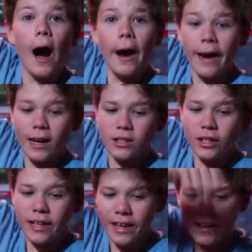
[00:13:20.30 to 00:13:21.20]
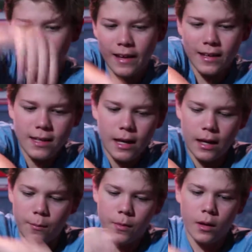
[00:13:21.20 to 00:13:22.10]
I actually hit it that
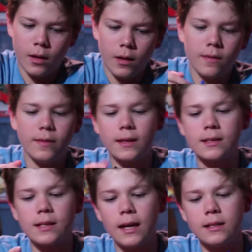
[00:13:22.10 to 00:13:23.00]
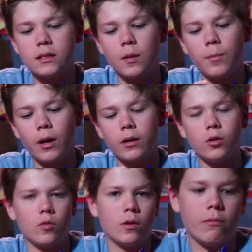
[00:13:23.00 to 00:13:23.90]
time. This side's the button.
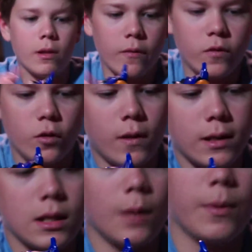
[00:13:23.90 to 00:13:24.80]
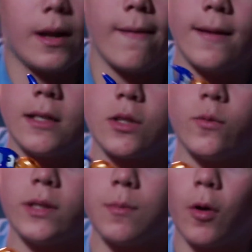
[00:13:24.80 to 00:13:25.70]
You only really have to do that side, but I like to
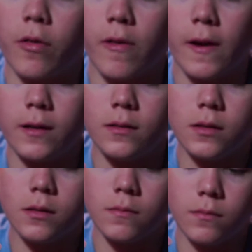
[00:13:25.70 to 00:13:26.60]
squeeze both sides.